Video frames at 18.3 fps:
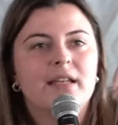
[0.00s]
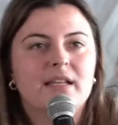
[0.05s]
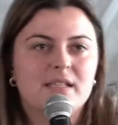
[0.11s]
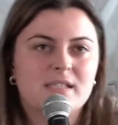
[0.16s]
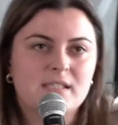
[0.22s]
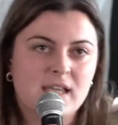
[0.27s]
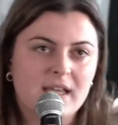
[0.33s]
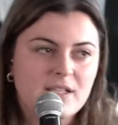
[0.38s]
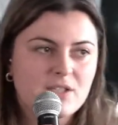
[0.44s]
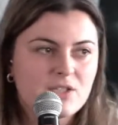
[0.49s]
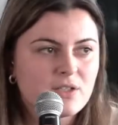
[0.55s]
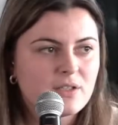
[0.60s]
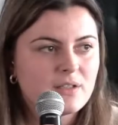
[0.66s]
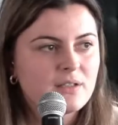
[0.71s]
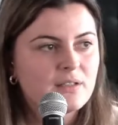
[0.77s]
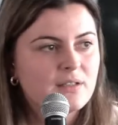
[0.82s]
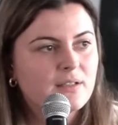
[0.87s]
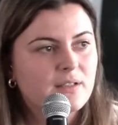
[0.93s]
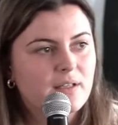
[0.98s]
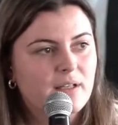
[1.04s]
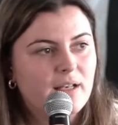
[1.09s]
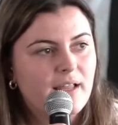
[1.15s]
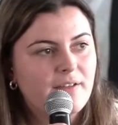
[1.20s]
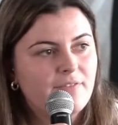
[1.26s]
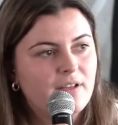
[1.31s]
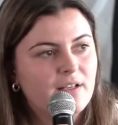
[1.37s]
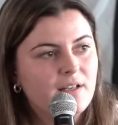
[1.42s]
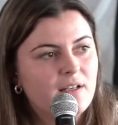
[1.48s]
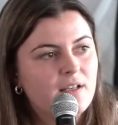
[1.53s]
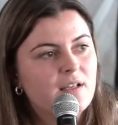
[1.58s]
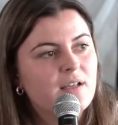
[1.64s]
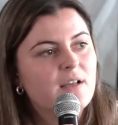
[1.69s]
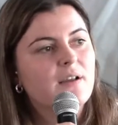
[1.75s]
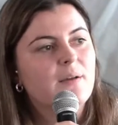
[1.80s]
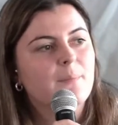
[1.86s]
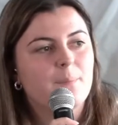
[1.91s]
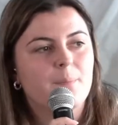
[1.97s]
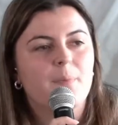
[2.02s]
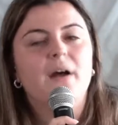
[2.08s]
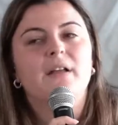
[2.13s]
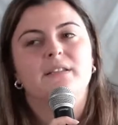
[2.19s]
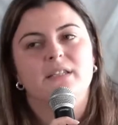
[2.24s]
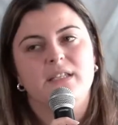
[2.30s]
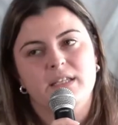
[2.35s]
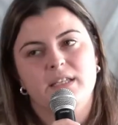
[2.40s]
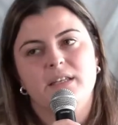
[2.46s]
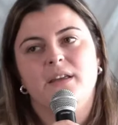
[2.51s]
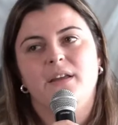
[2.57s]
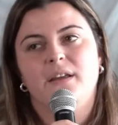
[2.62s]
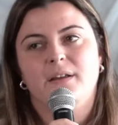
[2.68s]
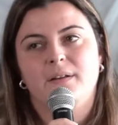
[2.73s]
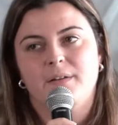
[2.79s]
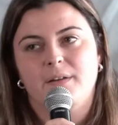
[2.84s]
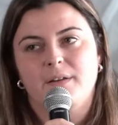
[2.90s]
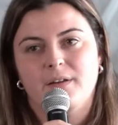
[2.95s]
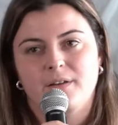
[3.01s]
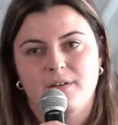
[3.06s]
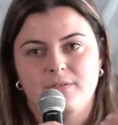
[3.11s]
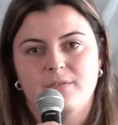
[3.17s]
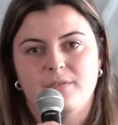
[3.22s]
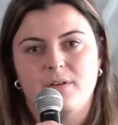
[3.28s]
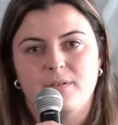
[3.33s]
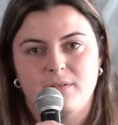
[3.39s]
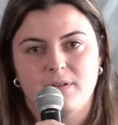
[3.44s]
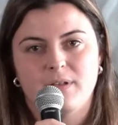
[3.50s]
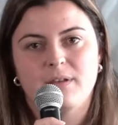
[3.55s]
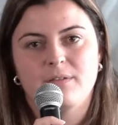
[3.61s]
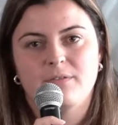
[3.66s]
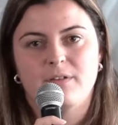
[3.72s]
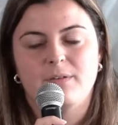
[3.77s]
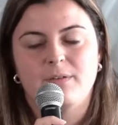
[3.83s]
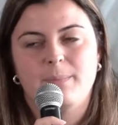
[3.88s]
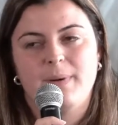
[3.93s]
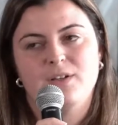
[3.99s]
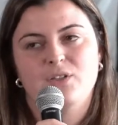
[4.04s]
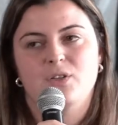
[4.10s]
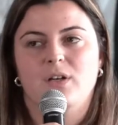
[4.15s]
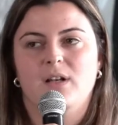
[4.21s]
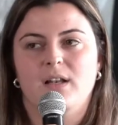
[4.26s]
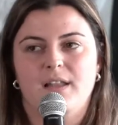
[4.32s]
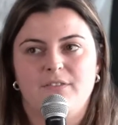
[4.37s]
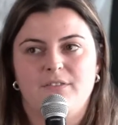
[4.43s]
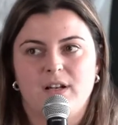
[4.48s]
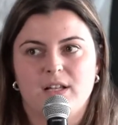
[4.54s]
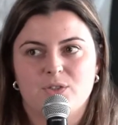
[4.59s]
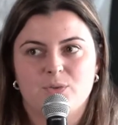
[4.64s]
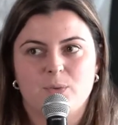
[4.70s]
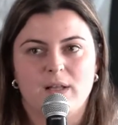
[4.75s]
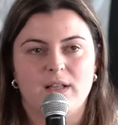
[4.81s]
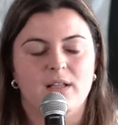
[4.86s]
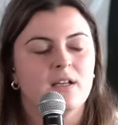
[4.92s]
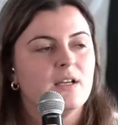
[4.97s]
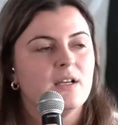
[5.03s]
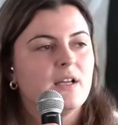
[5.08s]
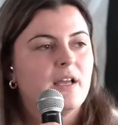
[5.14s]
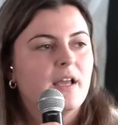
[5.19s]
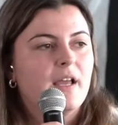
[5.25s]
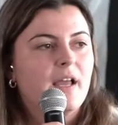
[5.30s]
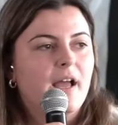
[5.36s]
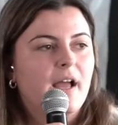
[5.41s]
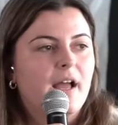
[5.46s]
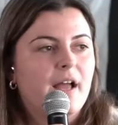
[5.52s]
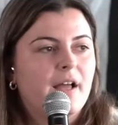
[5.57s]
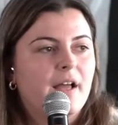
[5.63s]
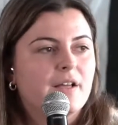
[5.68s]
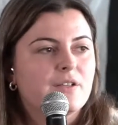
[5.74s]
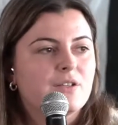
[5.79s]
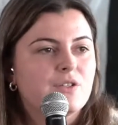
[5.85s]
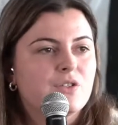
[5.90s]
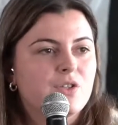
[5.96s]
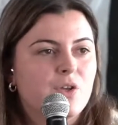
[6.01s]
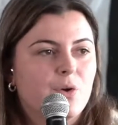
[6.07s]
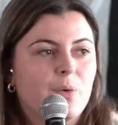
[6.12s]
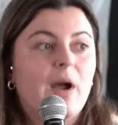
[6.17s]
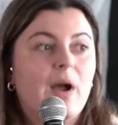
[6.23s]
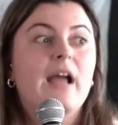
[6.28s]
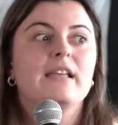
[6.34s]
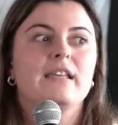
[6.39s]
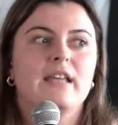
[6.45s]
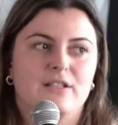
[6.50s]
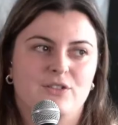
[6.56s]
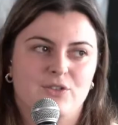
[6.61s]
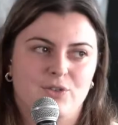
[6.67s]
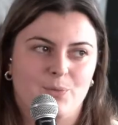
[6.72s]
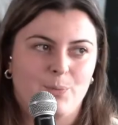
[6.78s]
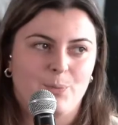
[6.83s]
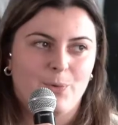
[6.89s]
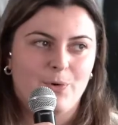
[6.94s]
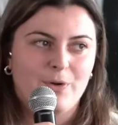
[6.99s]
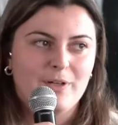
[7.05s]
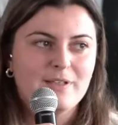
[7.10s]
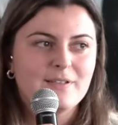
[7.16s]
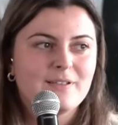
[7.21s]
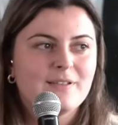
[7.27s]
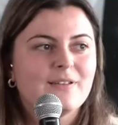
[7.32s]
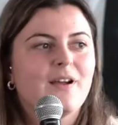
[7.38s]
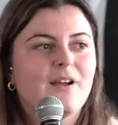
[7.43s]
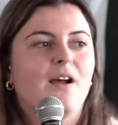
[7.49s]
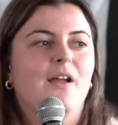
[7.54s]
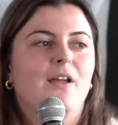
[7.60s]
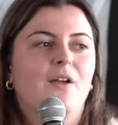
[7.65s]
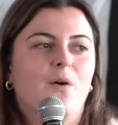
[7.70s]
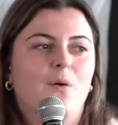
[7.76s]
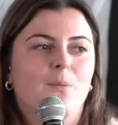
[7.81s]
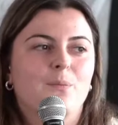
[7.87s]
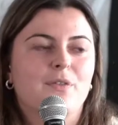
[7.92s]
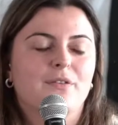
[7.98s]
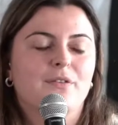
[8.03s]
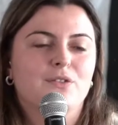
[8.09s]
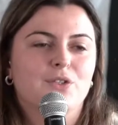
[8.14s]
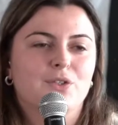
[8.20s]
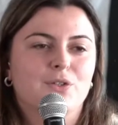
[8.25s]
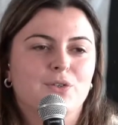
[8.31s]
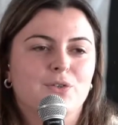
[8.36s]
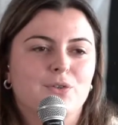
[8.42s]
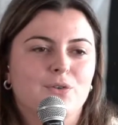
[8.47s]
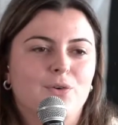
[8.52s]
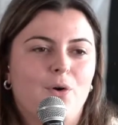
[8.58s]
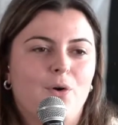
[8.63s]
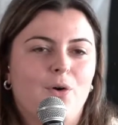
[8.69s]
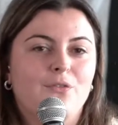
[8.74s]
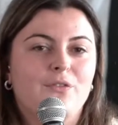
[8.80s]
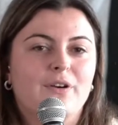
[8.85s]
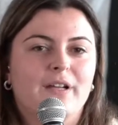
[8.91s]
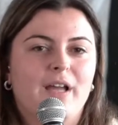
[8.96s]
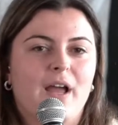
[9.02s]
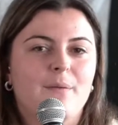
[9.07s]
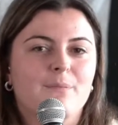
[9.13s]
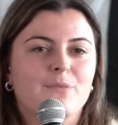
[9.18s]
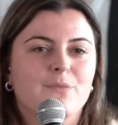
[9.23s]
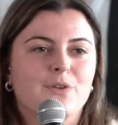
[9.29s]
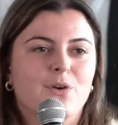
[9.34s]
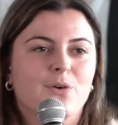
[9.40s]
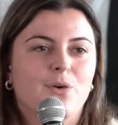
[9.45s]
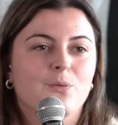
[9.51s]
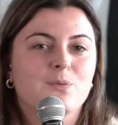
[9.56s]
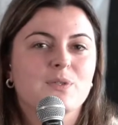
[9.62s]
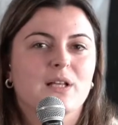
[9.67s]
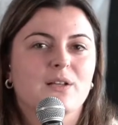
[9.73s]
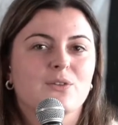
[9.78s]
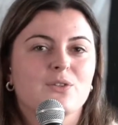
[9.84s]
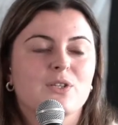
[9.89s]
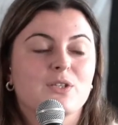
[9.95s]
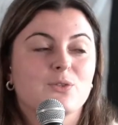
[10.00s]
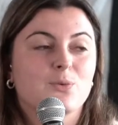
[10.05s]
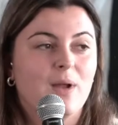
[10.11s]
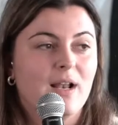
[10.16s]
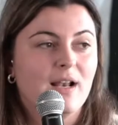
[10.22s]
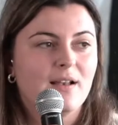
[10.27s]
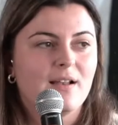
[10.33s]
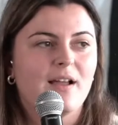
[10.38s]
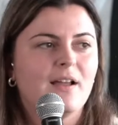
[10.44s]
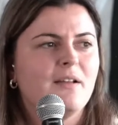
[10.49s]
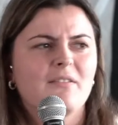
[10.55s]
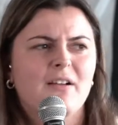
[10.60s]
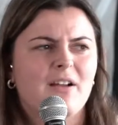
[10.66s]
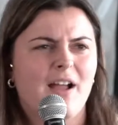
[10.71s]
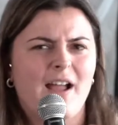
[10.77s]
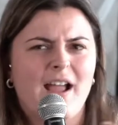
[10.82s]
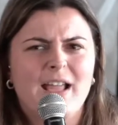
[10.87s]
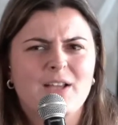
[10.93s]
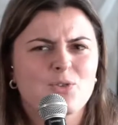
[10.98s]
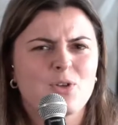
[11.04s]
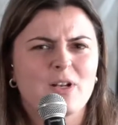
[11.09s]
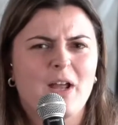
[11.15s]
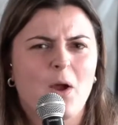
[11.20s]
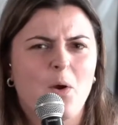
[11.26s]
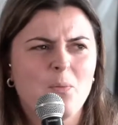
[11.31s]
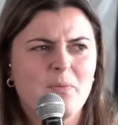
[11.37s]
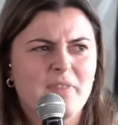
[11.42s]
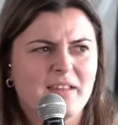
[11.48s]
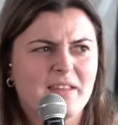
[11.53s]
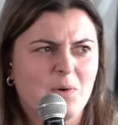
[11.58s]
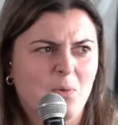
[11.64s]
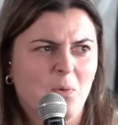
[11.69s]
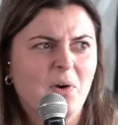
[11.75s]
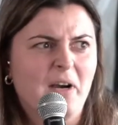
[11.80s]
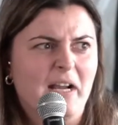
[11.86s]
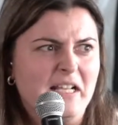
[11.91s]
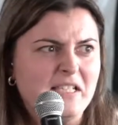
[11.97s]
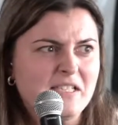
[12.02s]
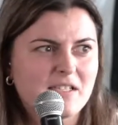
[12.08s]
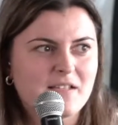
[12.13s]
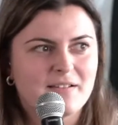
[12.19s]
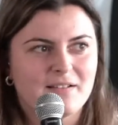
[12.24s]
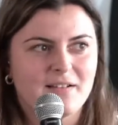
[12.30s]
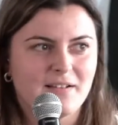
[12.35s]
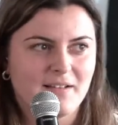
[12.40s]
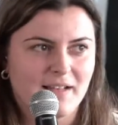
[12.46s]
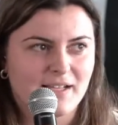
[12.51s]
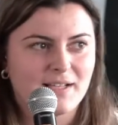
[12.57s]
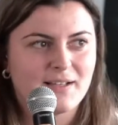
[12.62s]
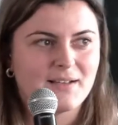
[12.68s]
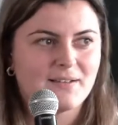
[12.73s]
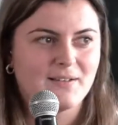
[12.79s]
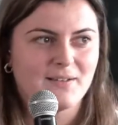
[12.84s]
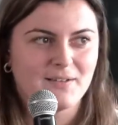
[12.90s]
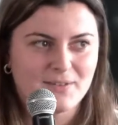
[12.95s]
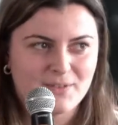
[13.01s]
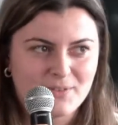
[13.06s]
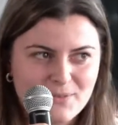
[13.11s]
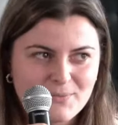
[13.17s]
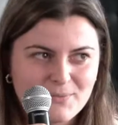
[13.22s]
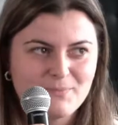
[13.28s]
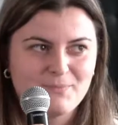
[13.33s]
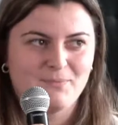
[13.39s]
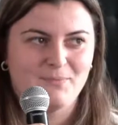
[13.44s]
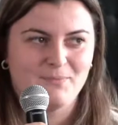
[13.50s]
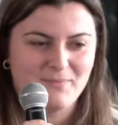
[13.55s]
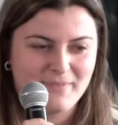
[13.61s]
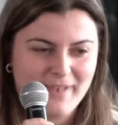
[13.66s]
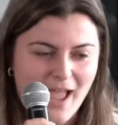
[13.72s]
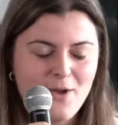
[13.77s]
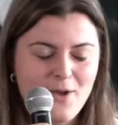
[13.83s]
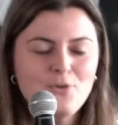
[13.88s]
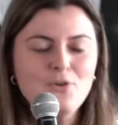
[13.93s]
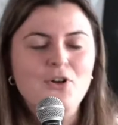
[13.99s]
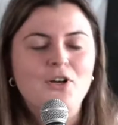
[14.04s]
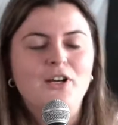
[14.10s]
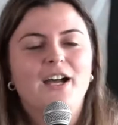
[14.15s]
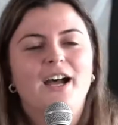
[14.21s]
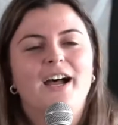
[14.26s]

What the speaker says: in a central level, but in a very personal level as well. So I get your point. I hope that you overcome your obstacles as well. I actually hope that the war ends, like, now.